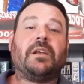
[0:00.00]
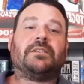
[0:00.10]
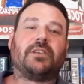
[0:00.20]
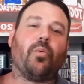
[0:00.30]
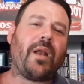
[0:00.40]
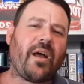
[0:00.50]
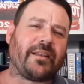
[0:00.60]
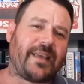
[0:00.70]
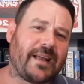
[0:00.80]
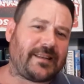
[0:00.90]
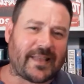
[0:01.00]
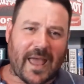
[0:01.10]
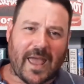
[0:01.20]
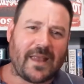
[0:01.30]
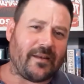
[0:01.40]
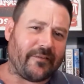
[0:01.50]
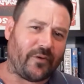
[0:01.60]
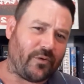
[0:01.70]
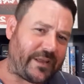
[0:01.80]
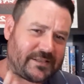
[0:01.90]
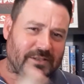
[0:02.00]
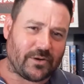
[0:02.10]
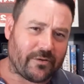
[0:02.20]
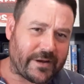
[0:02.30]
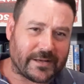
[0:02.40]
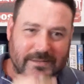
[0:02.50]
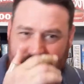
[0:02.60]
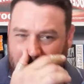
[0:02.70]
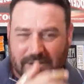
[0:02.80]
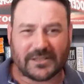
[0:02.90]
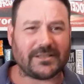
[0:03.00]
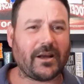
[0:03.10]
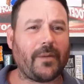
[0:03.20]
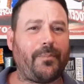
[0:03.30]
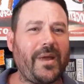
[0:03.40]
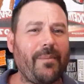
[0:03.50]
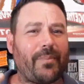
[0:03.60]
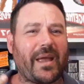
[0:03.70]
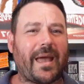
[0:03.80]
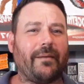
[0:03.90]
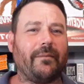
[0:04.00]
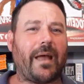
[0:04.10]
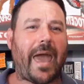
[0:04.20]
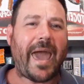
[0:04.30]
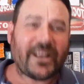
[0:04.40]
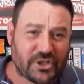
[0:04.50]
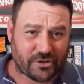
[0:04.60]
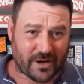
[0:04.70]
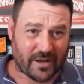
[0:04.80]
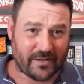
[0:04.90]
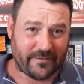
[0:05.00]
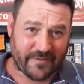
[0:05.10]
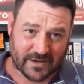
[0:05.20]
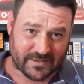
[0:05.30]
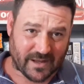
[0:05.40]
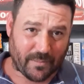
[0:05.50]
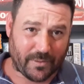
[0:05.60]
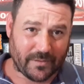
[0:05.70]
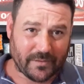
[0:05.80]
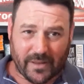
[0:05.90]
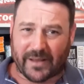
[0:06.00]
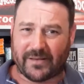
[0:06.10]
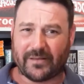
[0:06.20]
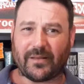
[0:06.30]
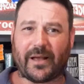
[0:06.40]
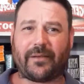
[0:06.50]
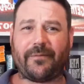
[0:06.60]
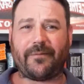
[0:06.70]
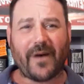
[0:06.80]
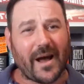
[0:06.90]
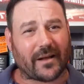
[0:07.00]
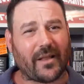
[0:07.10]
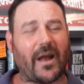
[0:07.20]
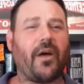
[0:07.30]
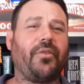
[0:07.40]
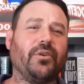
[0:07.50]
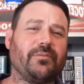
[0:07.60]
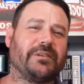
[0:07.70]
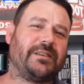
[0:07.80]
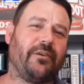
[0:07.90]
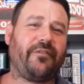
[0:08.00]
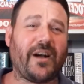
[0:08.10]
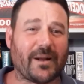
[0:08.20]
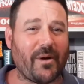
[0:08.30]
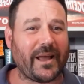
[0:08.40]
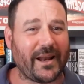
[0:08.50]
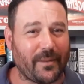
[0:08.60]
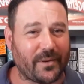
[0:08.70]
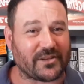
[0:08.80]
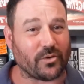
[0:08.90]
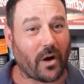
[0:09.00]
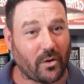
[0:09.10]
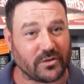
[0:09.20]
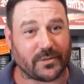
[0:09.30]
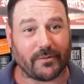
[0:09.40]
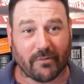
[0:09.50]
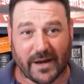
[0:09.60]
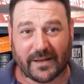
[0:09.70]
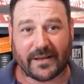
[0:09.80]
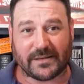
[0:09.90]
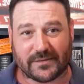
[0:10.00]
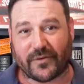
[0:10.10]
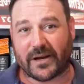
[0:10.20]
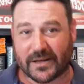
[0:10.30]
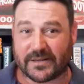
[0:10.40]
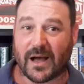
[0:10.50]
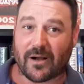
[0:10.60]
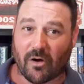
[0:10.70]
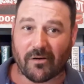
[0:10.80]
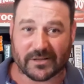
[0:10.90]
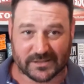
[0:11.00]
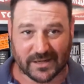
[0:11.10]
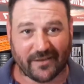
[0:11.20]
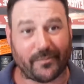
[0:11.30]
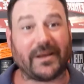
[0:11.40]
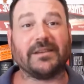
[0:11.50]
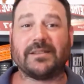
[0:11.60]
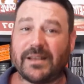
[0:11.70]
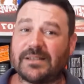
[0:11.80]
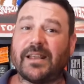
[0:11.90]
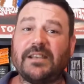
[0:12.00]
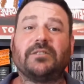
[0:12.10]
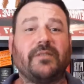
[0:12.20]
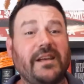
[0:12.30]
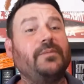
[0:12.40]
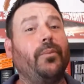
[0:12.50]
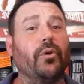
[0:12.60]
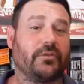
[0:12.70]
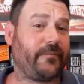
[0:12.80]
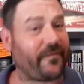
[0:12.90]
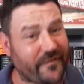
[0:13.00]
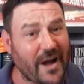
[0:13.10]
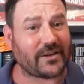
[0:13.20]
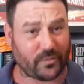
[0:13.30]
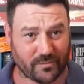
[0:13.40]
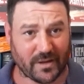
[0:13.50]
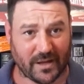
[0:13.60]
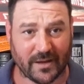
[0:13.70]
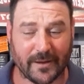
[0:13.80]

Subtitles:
So when I'd get to the end of all these stories, I'd be a bit extra fucked up. Like fuck. And I thought to myself, fuck, am I getting a bit too old to be reading this fucking dark horror stuff? Because these books fucked with me.